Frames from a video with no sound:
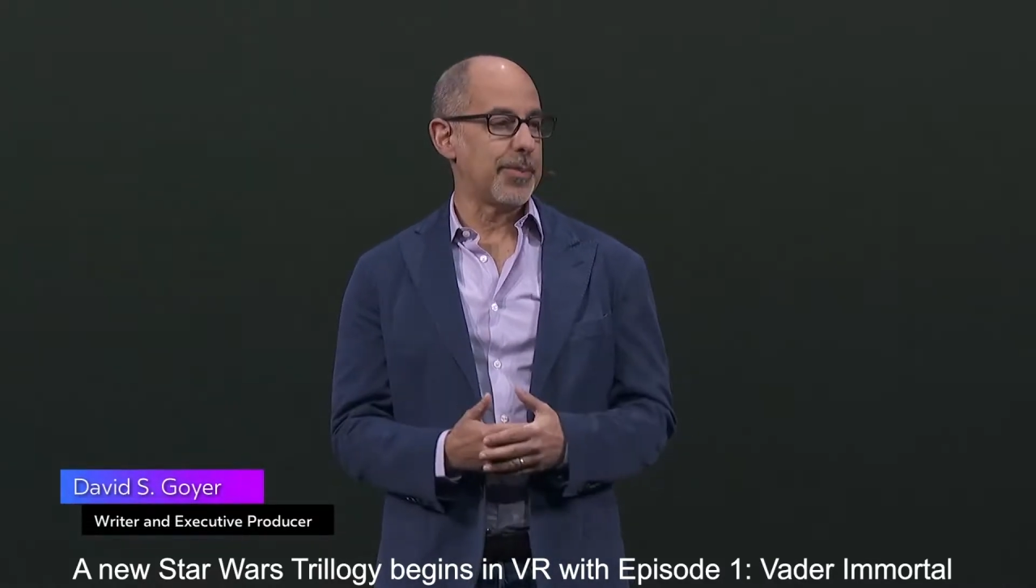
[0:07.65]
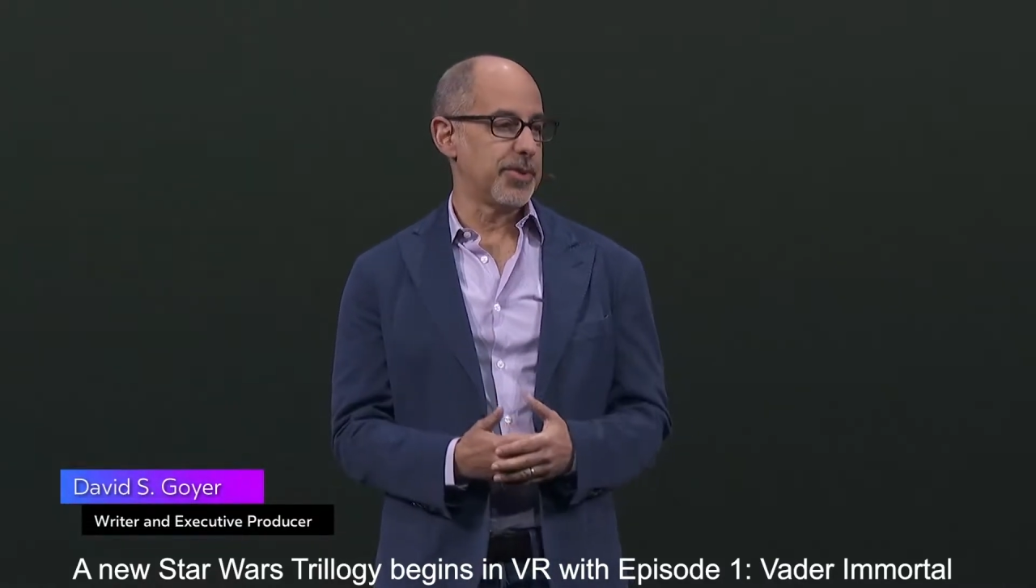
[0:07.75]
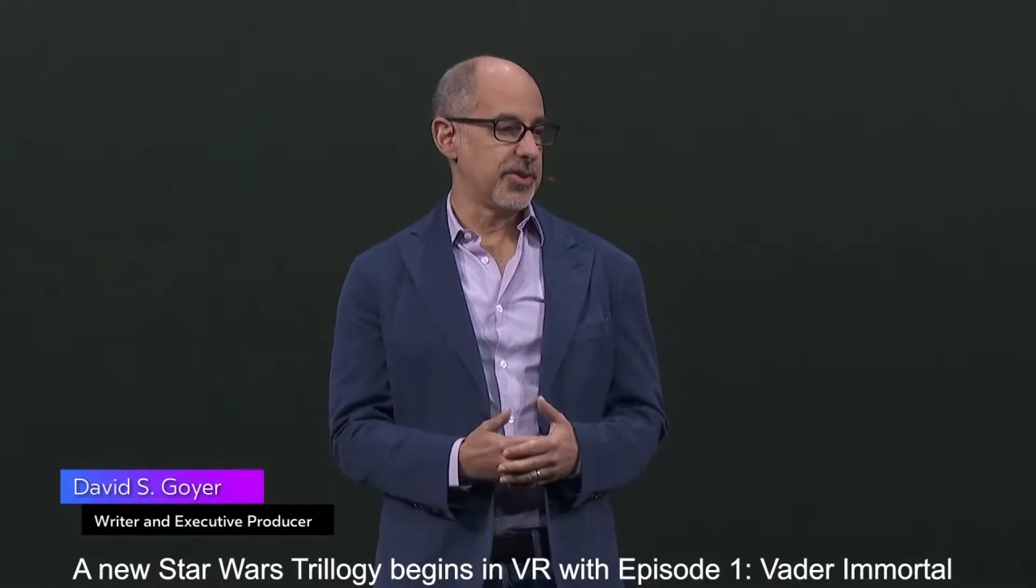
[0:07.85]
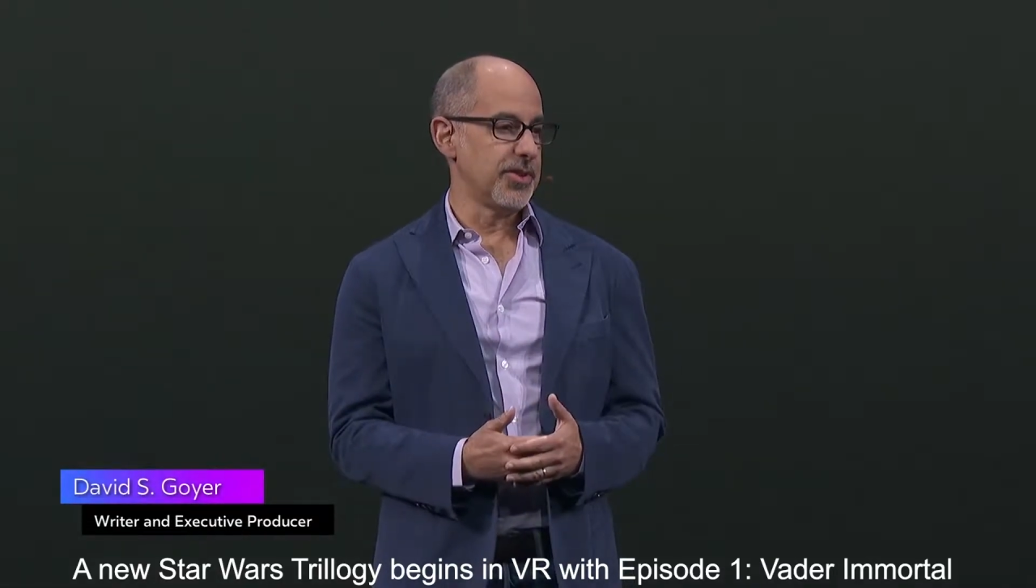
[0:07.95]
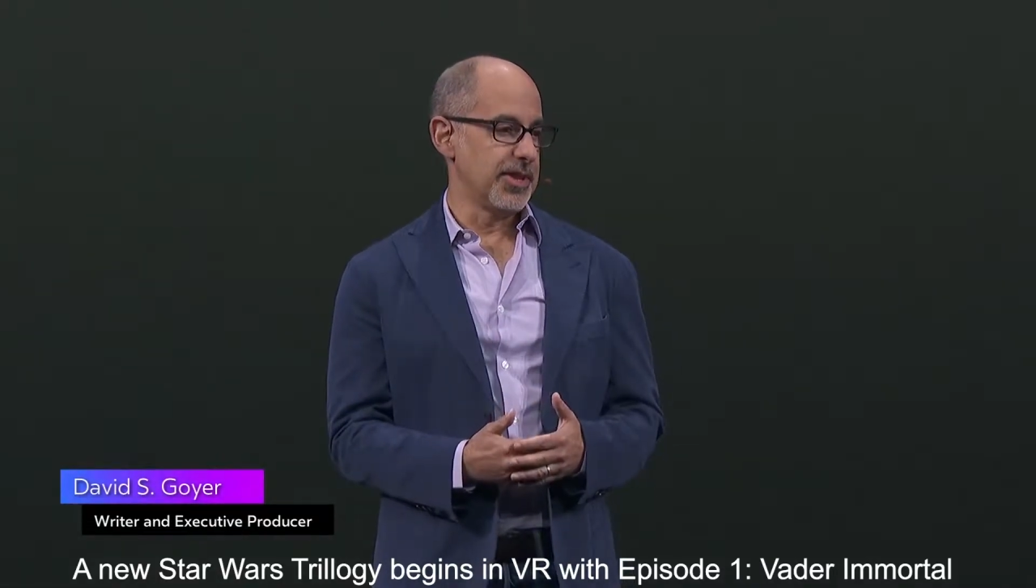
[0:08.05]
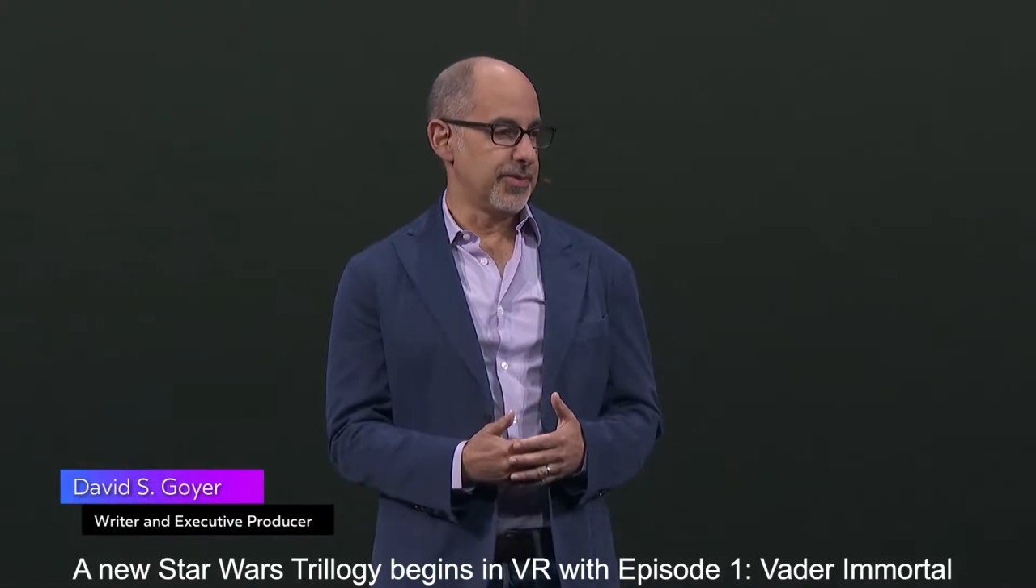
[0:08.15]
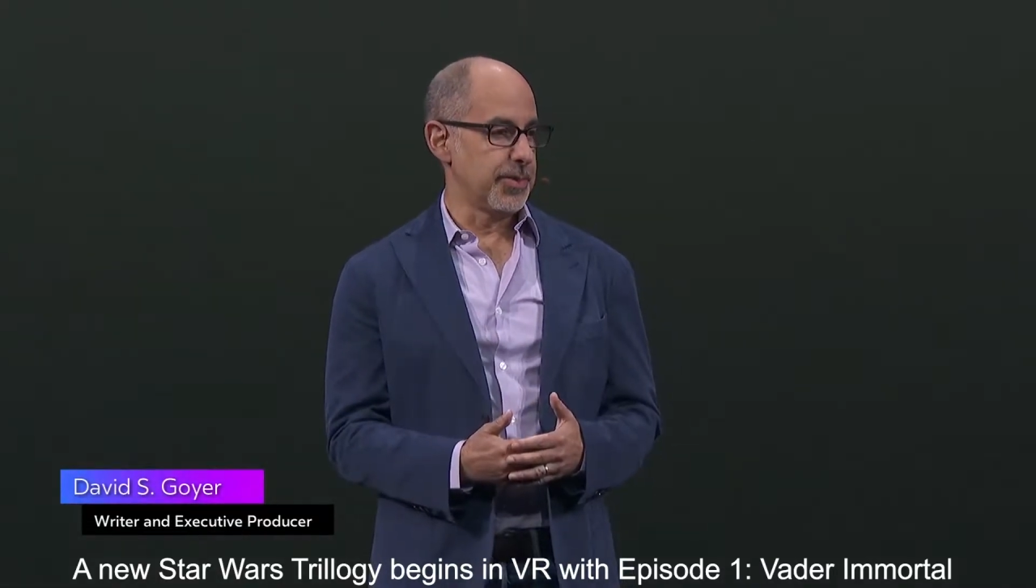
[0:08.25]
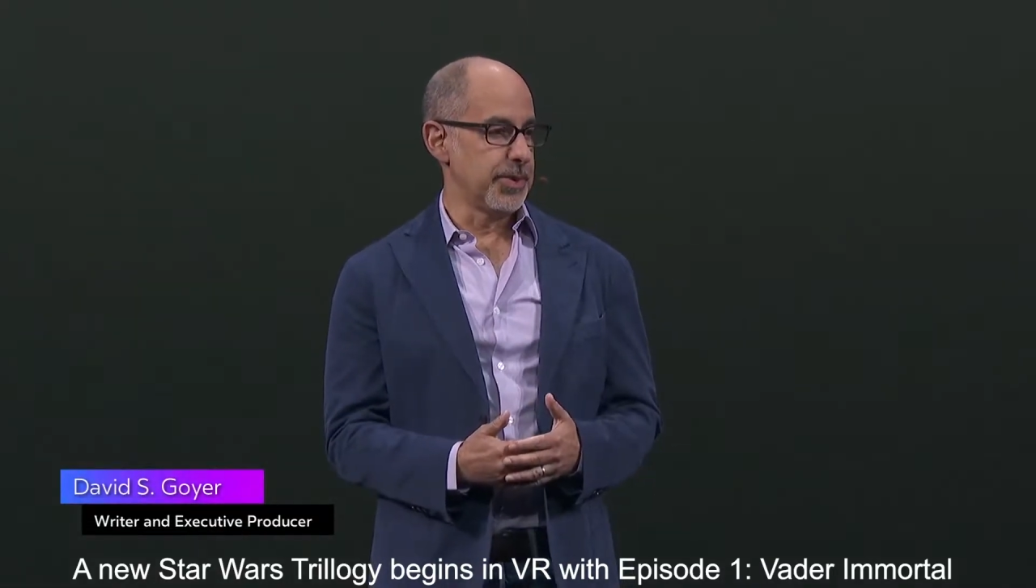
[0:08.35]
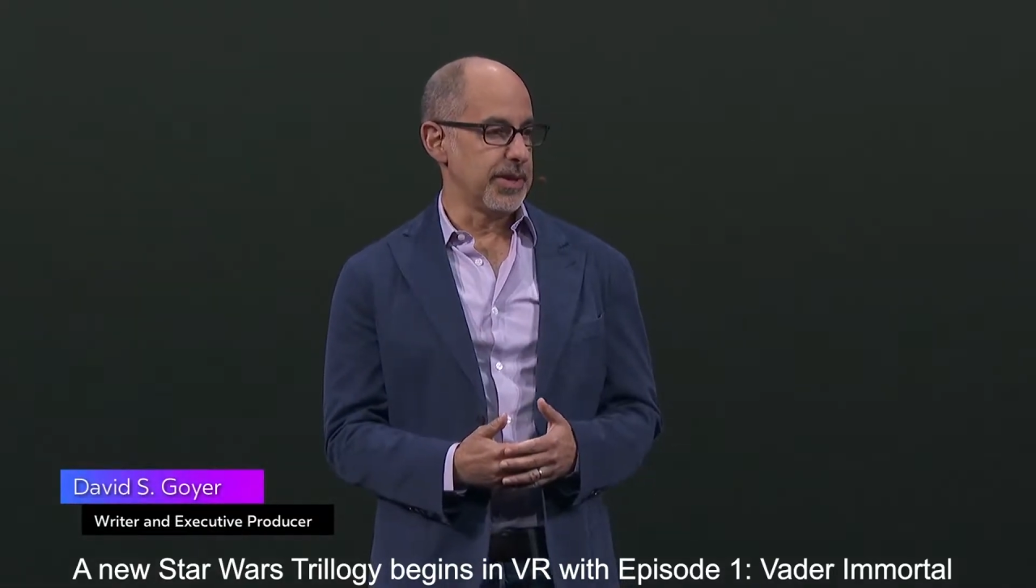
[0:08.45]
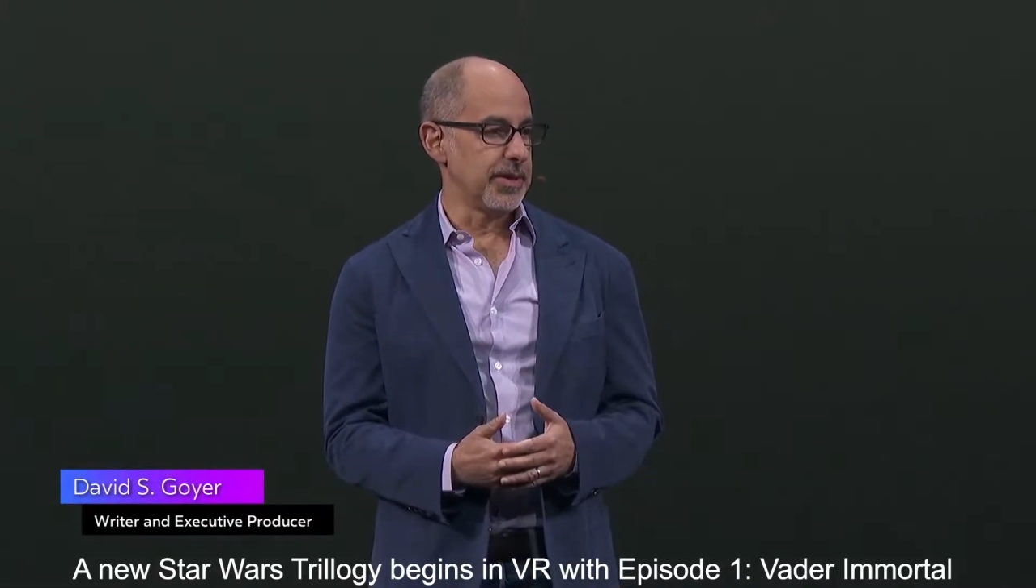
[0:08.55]
opportunity
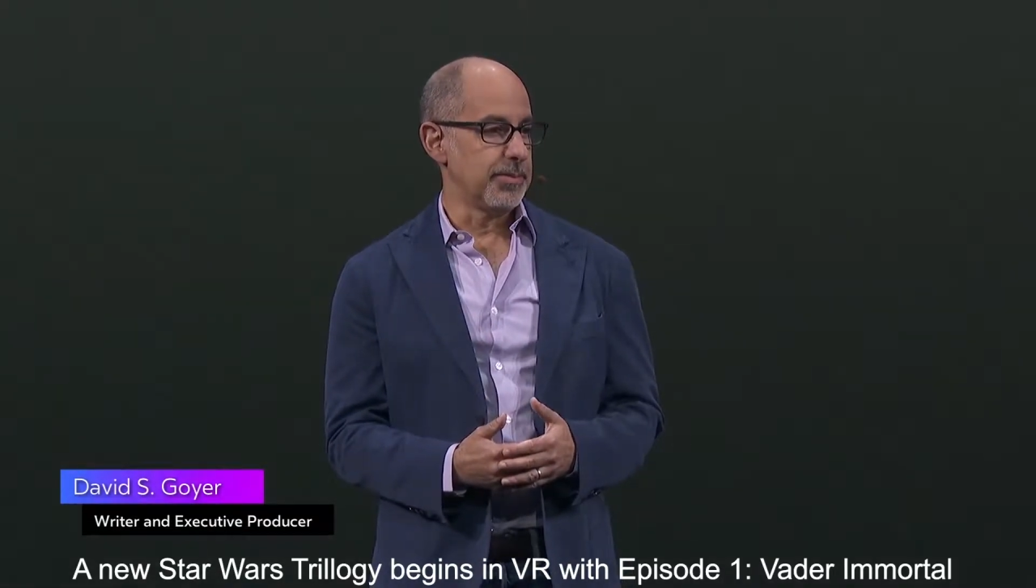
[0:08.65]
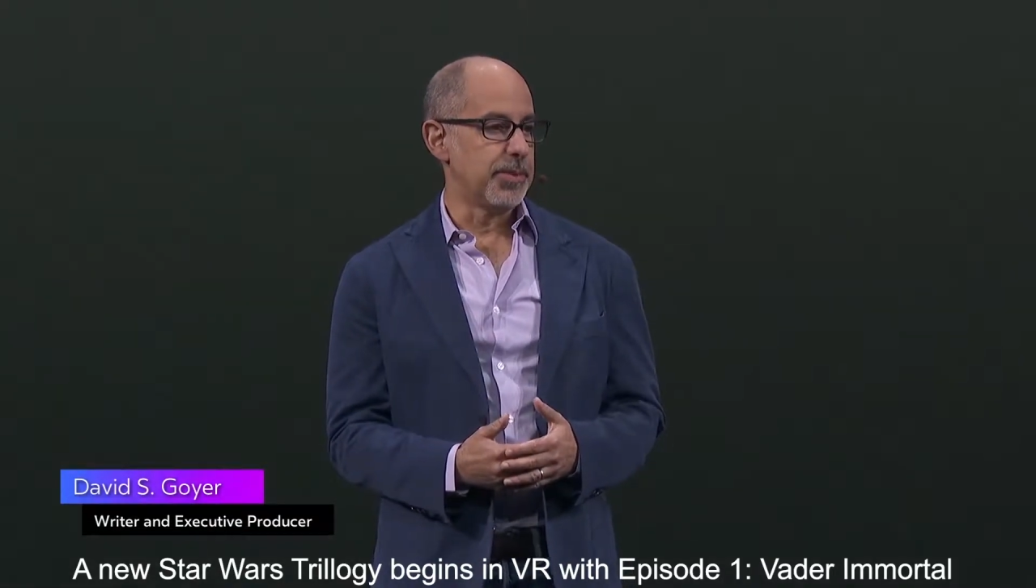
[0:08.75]
for me,